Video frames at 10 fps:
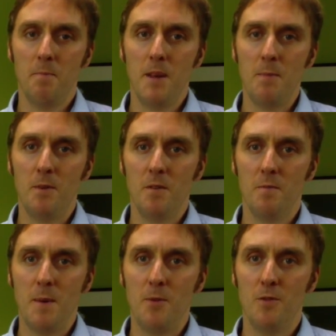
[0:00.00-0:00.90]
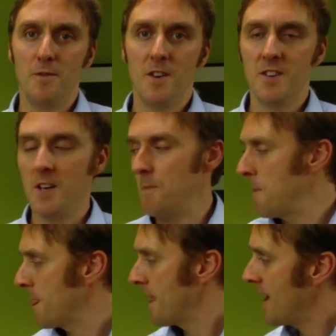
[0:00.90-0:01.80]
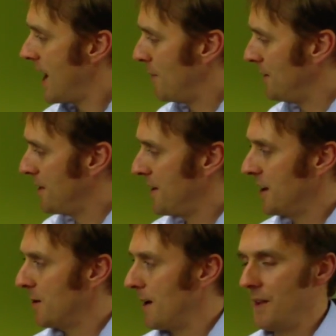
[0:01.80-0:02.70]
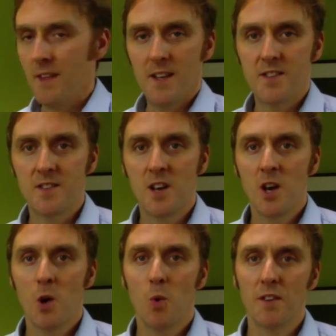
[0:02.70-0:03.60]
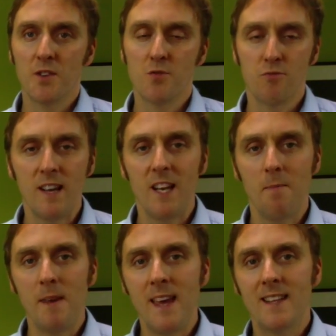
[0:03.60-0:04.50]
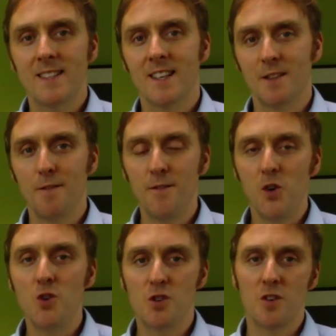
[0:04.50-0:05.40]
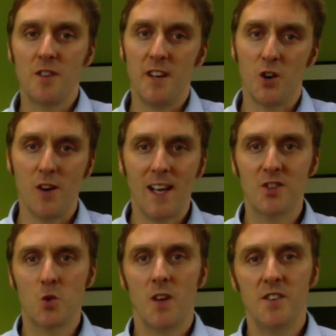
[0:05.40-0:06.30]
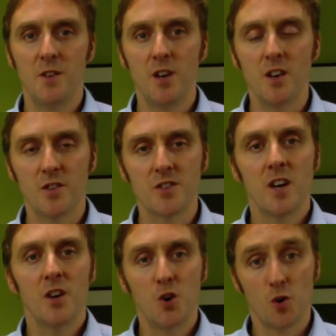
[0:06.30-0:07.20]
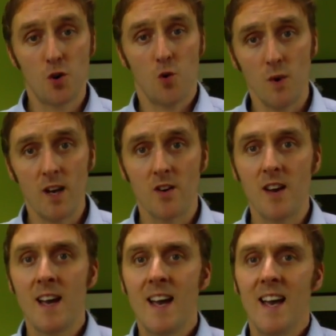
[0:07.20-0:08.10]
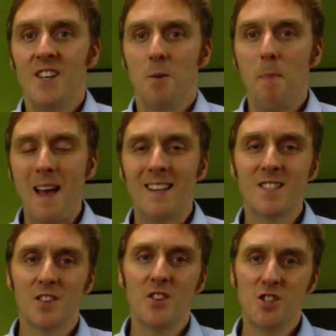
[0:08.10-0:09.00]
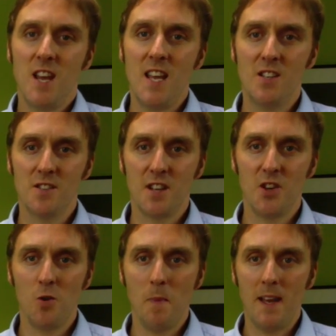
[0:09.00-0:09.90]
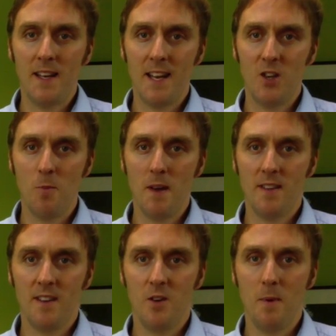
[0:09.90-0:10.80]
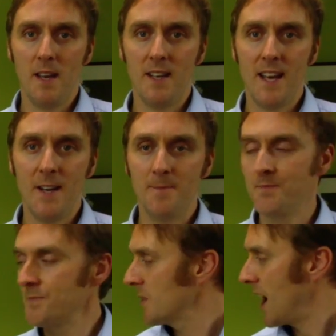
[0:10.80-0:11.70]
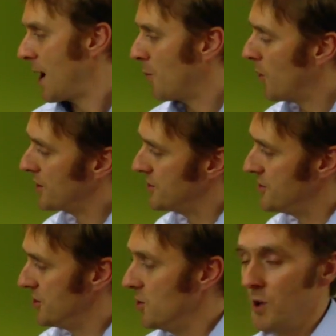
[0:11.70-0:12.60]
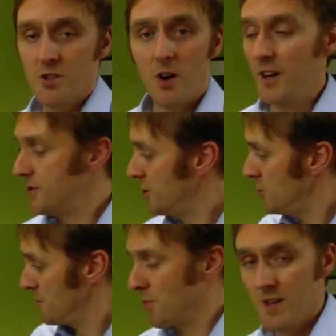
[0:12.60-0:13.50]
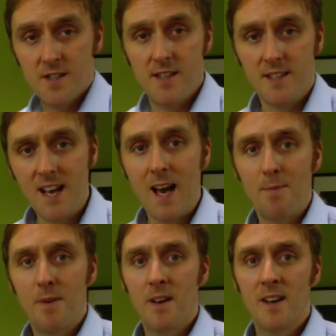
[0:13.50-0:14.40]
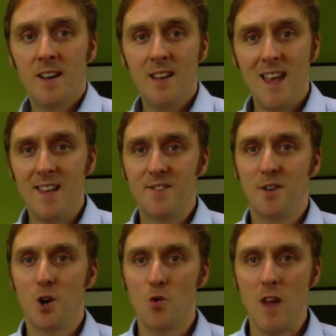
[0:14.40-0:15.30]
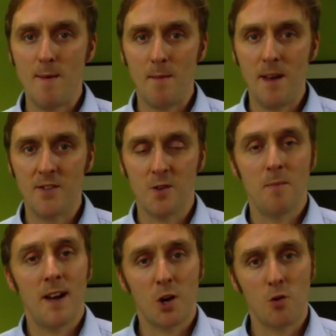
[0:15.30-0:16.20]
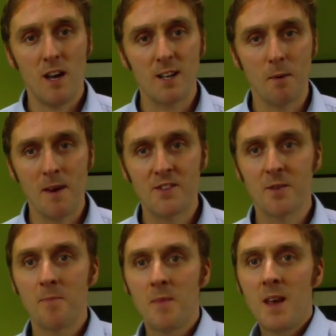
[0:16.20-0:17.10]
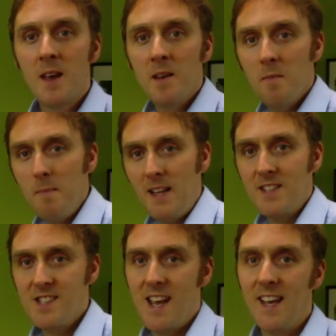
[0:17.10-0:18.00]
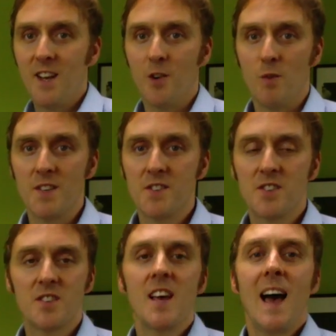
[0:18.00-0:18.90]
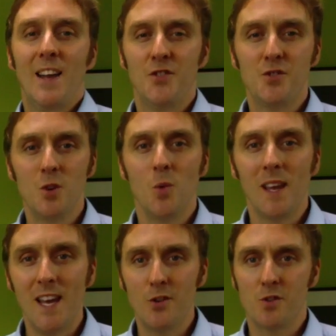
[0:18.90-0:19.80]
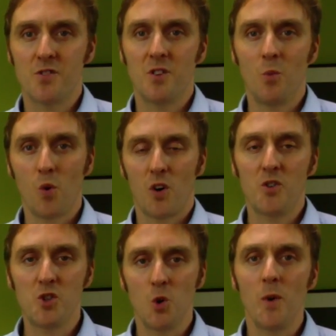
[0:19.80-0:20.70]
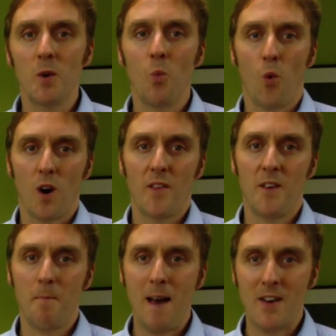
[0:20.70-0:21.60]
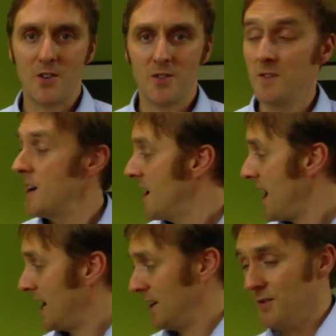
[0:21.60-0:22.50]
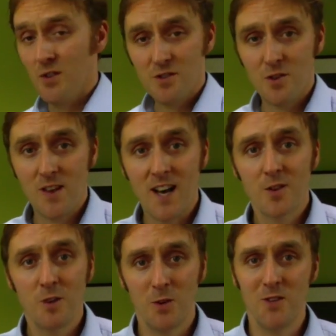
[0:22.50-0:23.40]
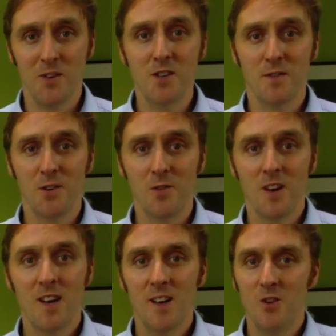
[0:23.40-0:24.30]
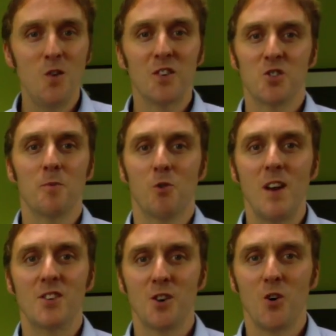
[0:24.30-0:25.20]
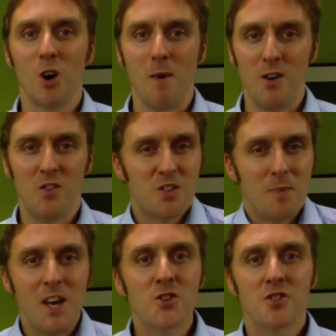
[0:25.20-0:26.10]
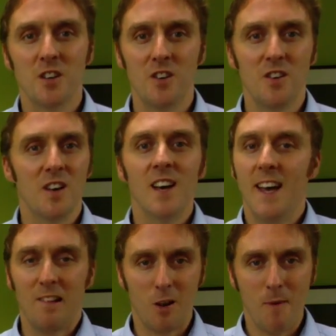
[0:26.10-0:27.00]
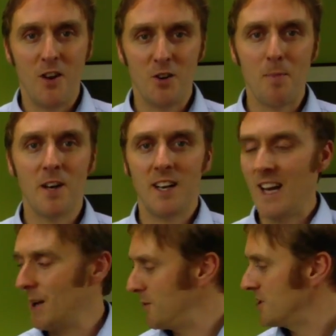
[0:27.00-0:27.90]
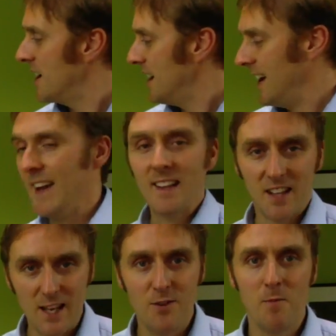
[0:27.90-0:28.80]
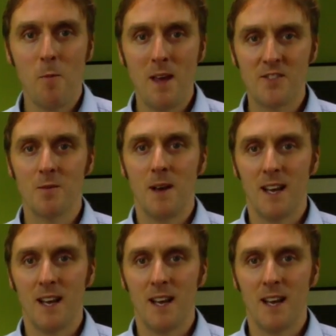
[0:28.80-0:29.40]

people who fit in. And when you think about this, what this really means is that the future, then your next 20 years, your career depends on changes that you make now. And what you've got to do to bridge this gap is to create momentum. And creating momentum means taking risks and doing interesting work, doing work that matters. And if you can do that when you go into an interview, you've got something great to talk about. You've got something interesting. It'll come out in your body language. It'll give you momentum